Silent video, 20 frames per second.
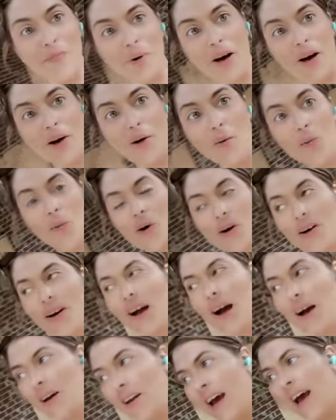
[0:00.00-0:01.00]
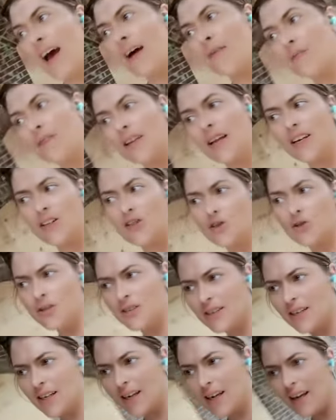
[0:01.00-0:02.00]
but we're not going to have
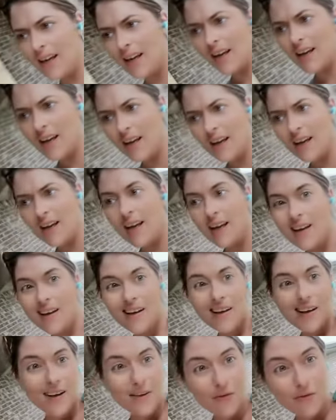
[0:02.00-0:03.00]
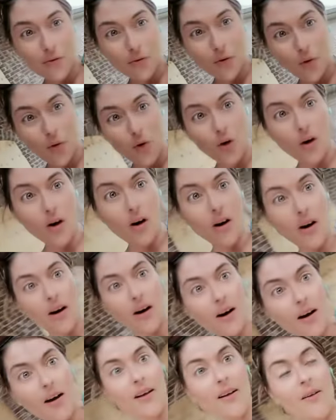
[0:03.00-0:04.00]
electricity
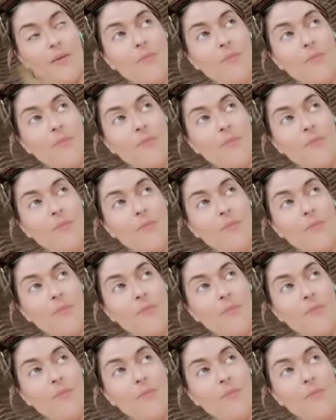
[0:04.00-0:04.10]
for